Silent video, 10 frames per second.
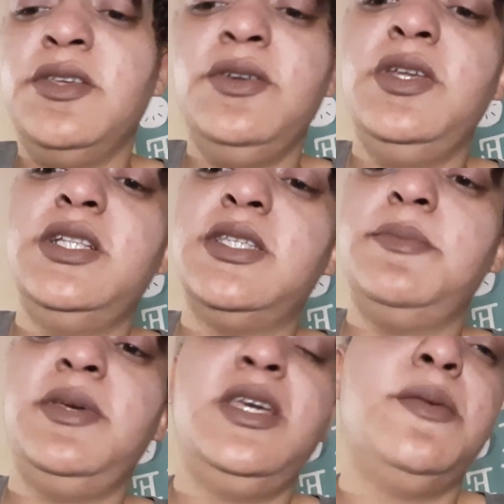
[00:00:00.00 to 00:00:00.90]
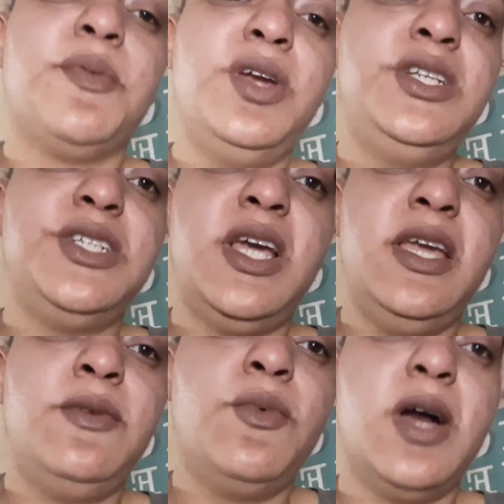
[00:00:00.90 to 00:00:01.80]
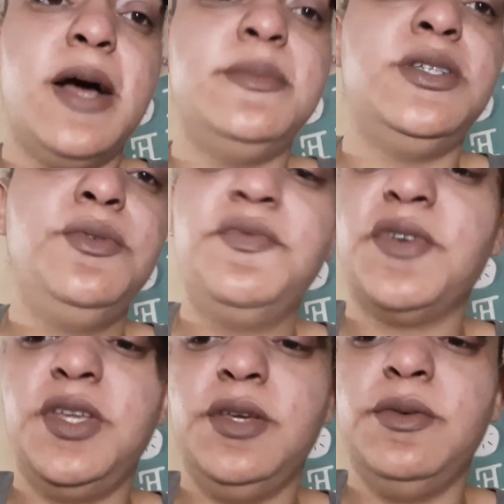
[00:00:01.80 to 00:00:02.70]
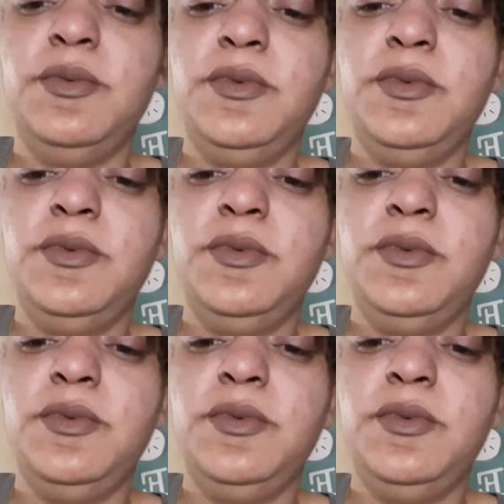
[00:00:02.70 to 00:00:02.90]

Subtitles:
and you need to be appreciating what I'm doing for you.